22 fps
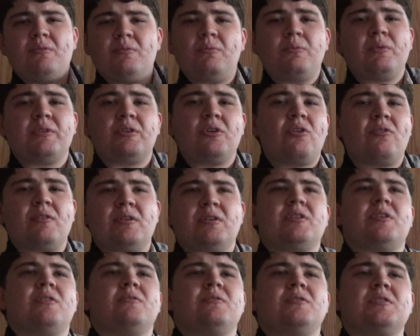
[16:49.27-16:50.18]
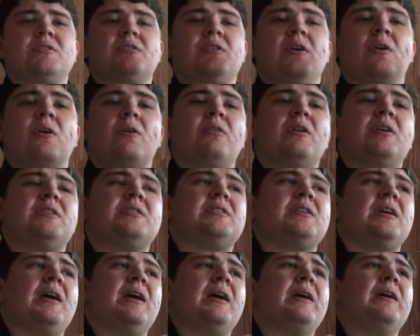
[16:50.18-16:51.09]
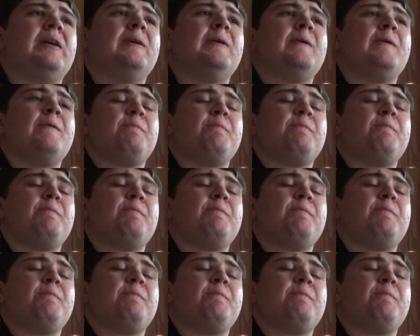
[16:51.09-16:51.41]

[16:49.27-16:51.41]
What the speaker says: with overtones. So let's say